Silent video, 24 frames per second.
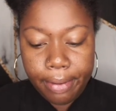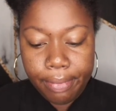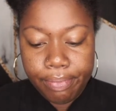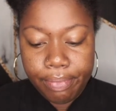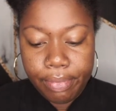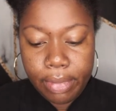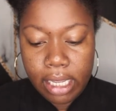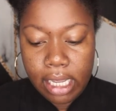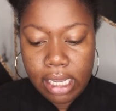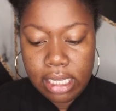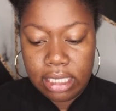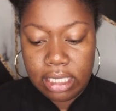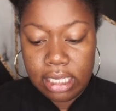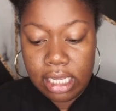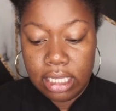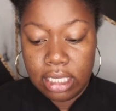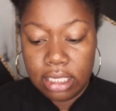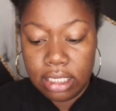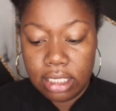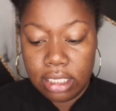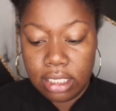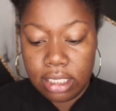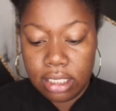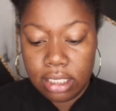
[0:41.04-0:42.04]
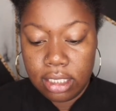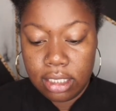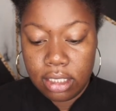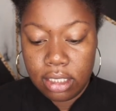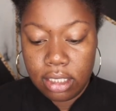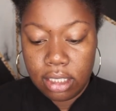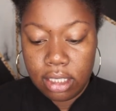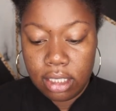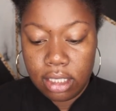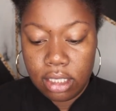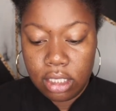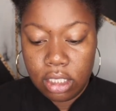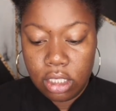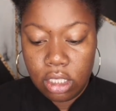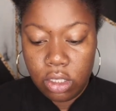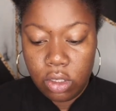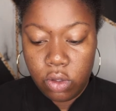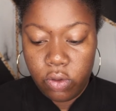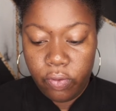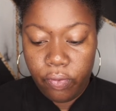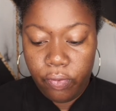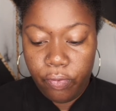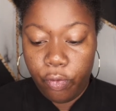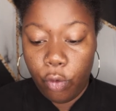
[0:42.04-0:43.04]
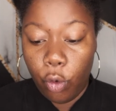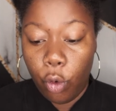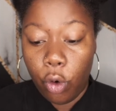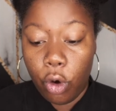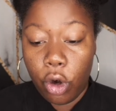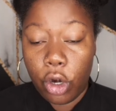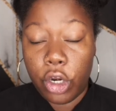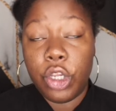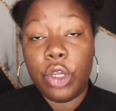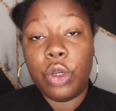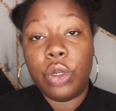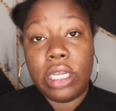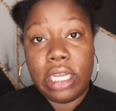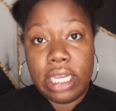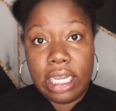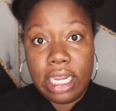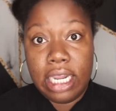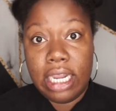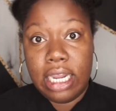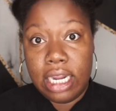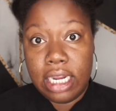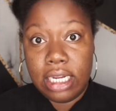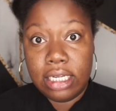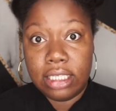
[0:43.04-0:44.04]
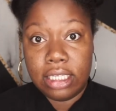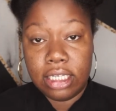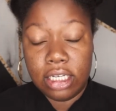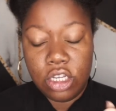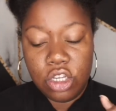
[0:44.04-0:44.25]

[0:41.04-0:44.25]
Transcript: It says for you to eat,